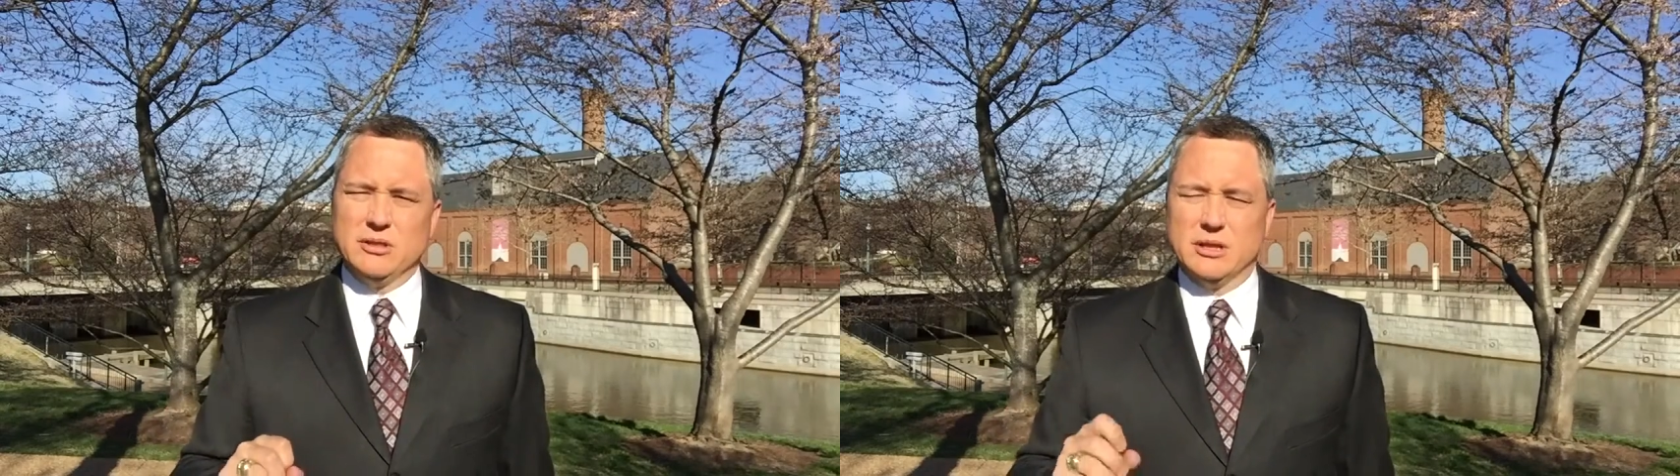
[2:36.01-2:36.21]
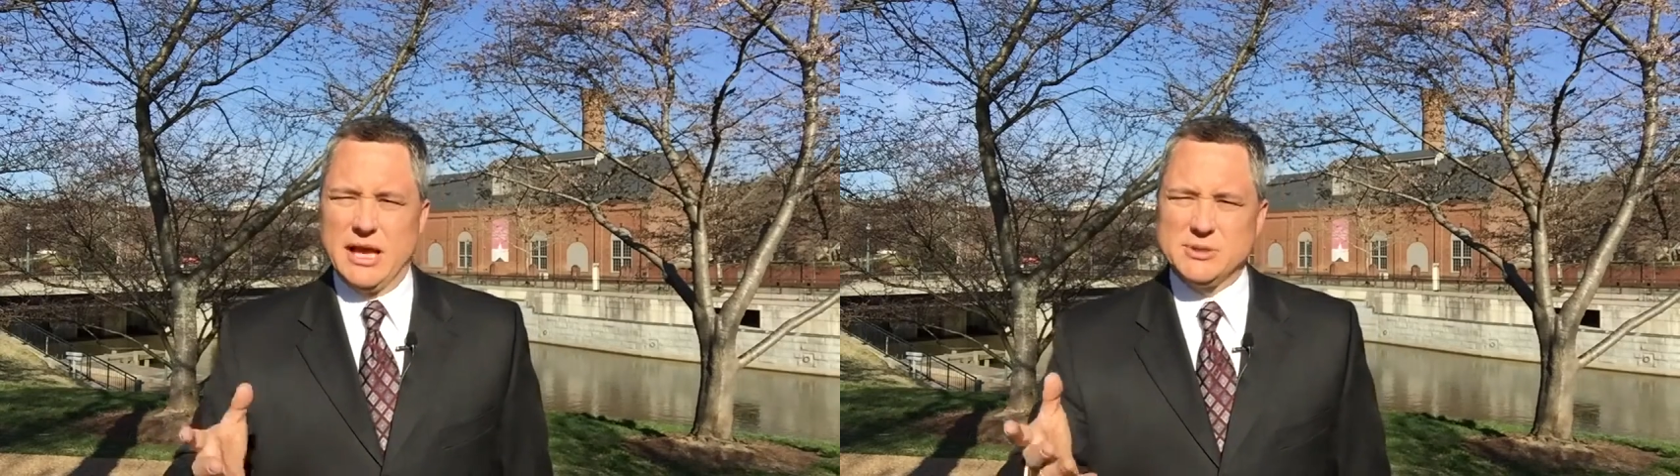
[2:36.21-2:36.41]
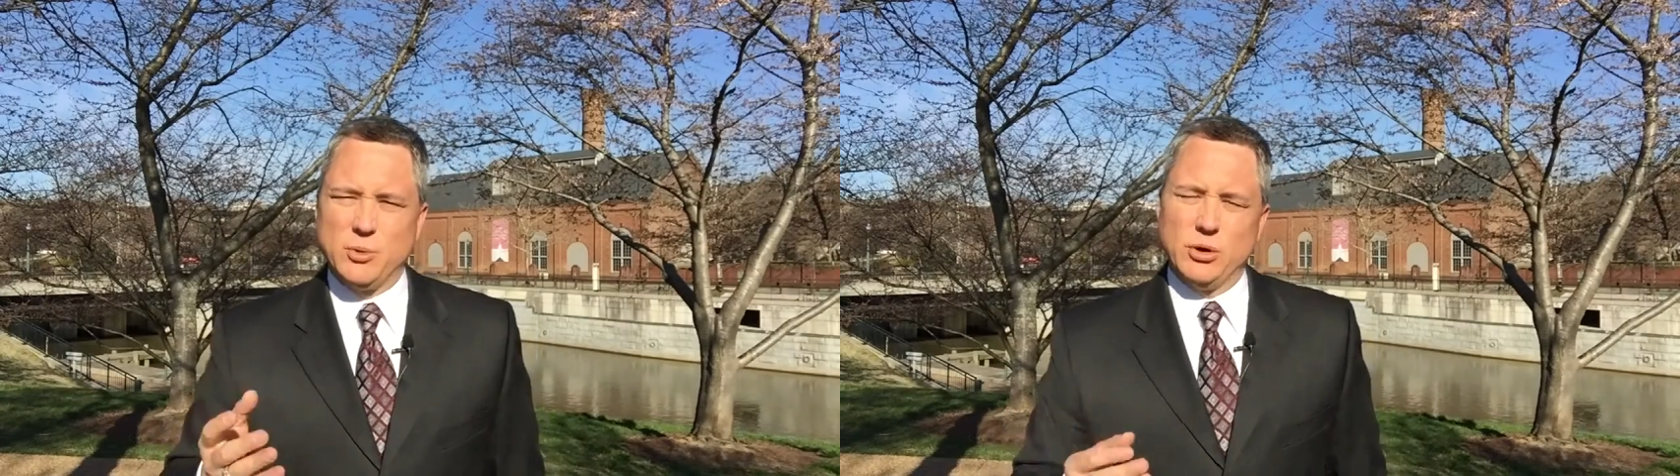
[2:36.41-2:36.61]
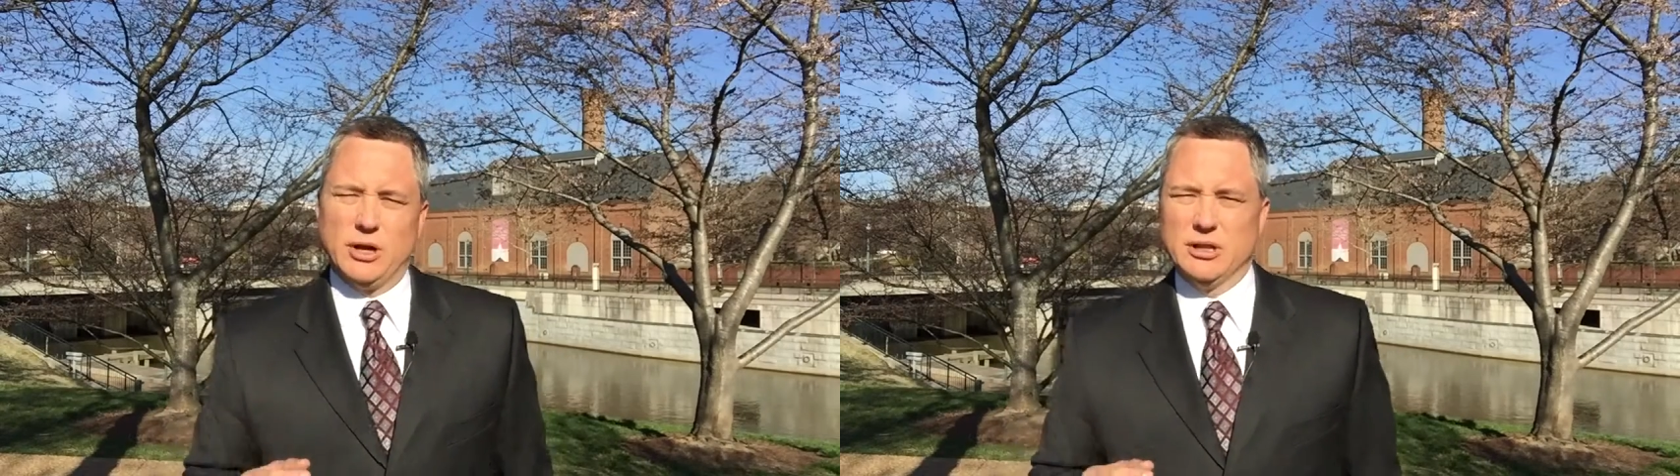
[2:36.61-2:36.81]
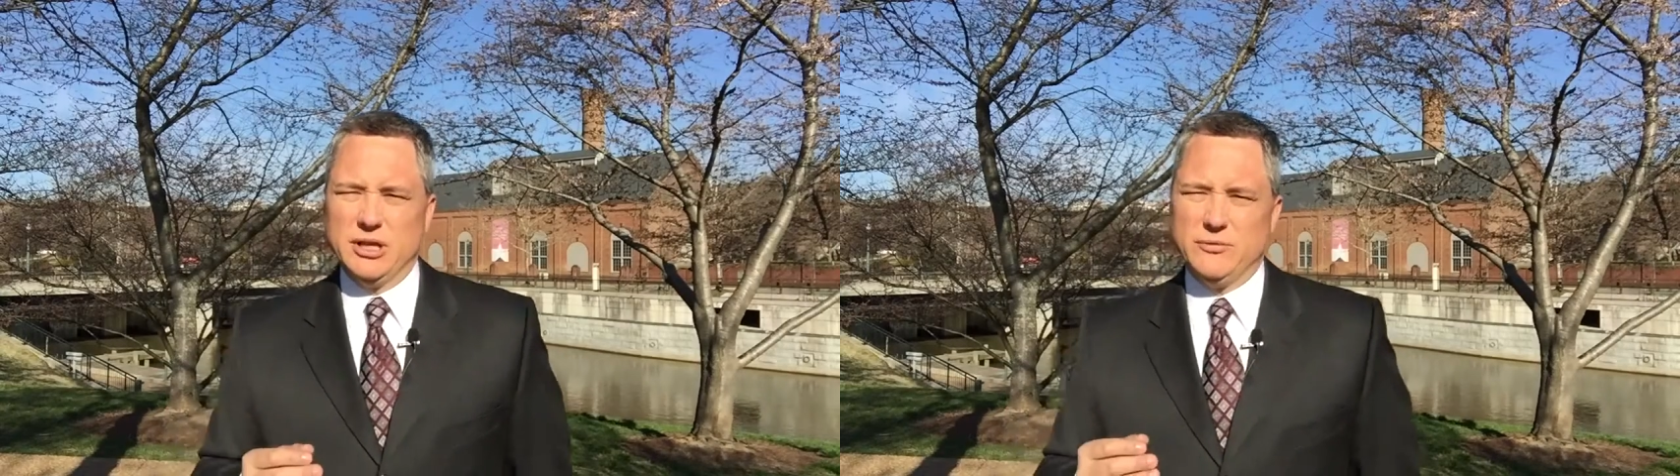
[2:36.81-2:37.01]
The last
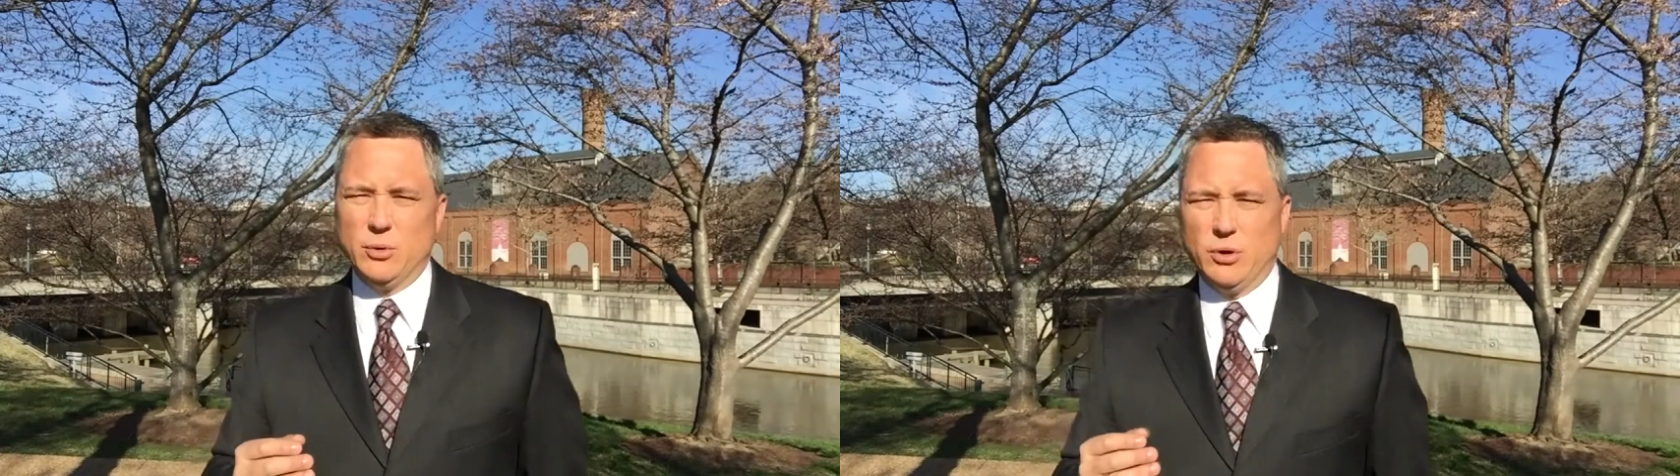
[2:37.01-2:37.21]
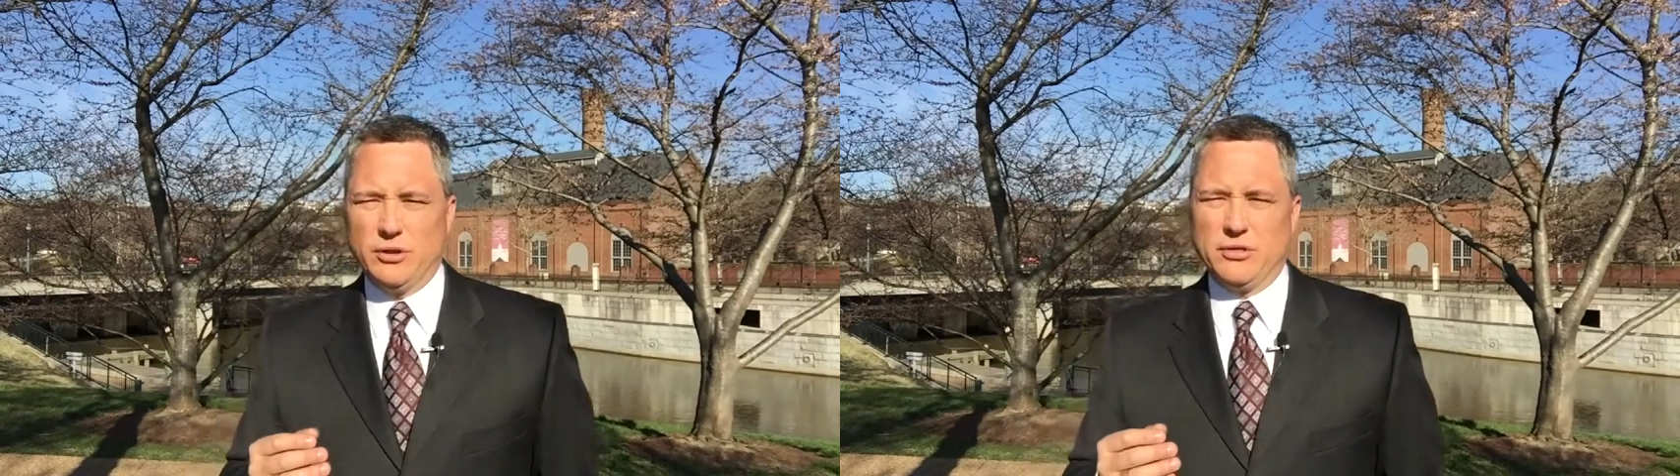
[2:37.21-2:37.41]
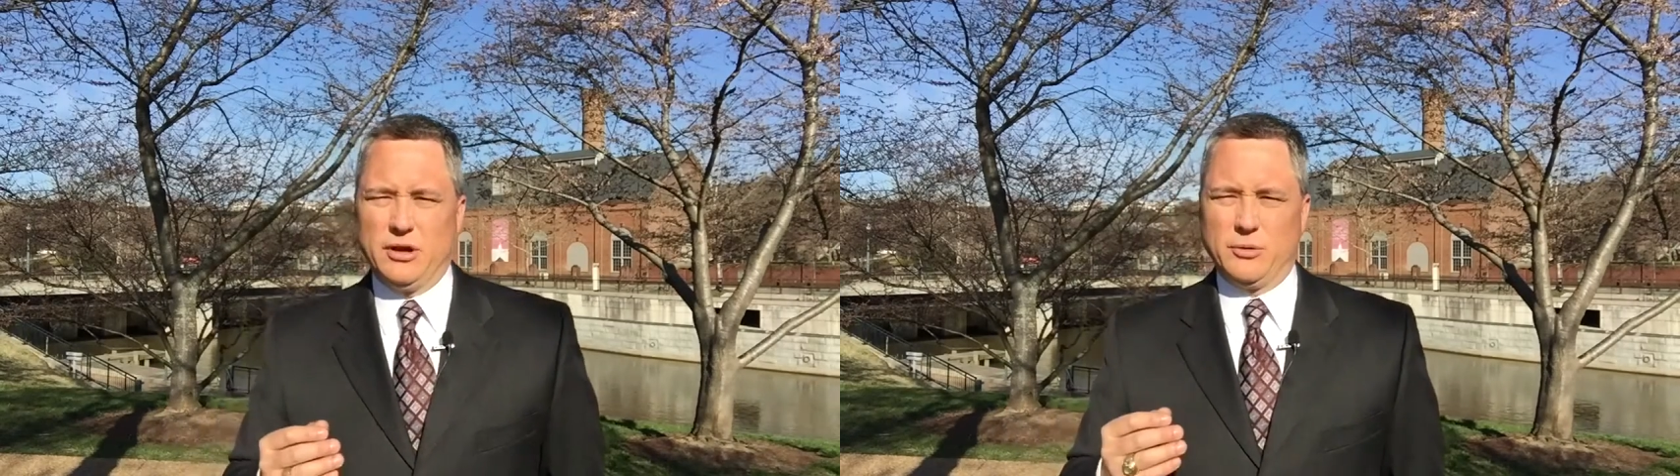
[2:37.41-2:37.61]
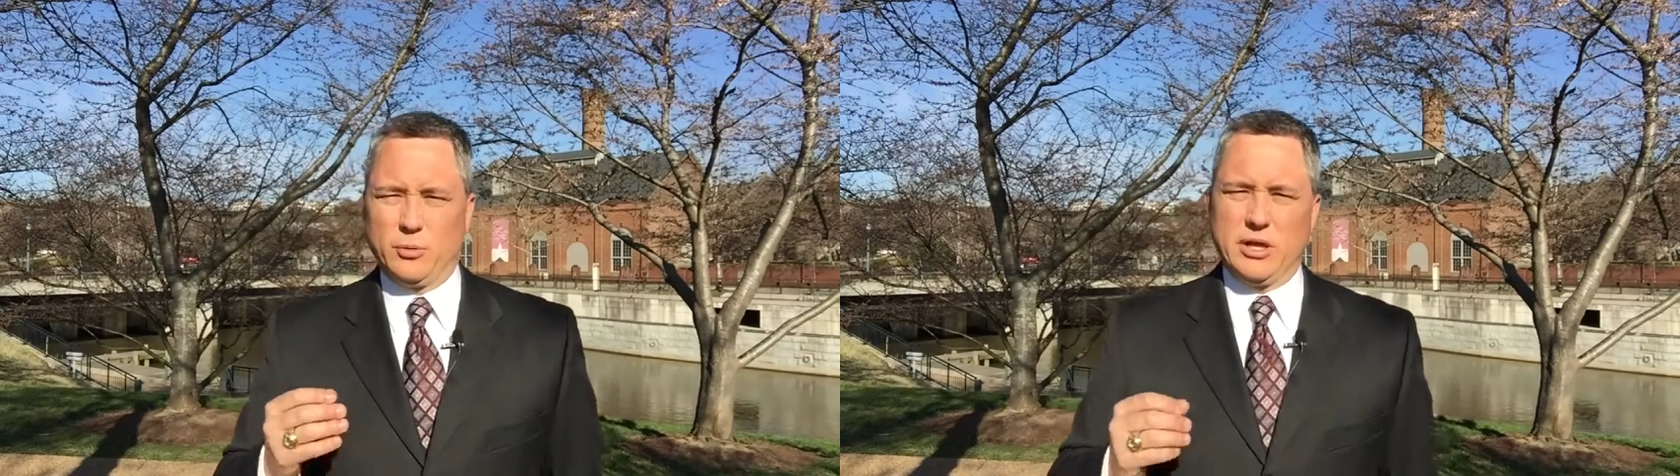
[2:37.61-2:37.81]
point I'll leave you with on